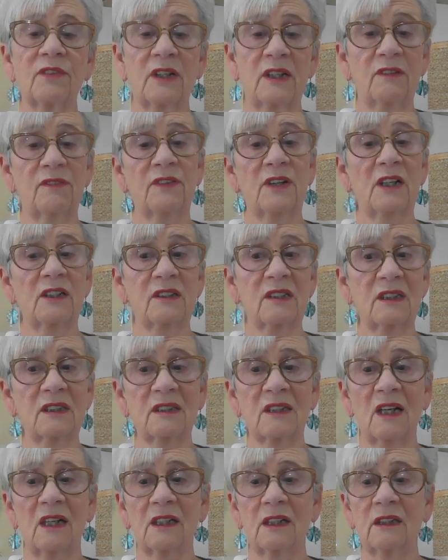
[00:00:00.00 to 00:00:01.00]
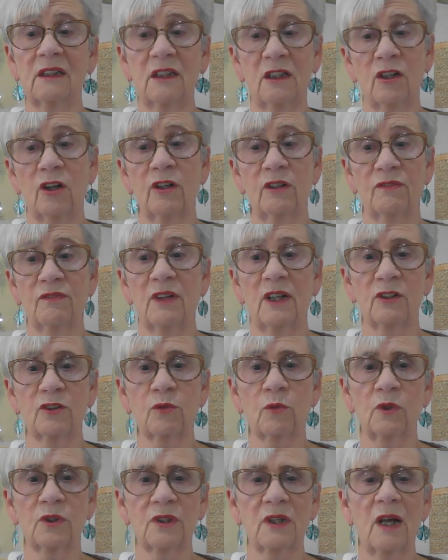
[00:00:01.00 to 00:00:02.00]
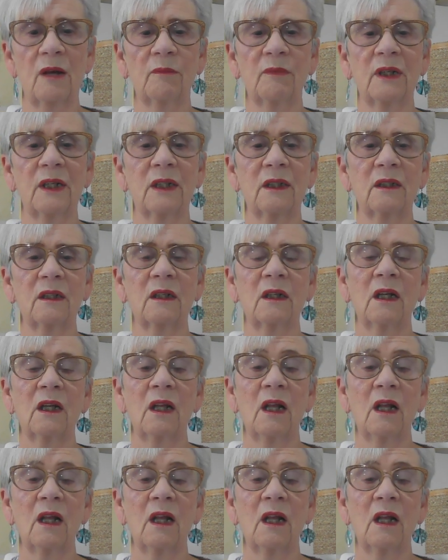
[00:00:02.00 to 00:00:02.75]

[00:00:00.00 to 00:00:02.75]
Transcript: if that's if that's what's happening.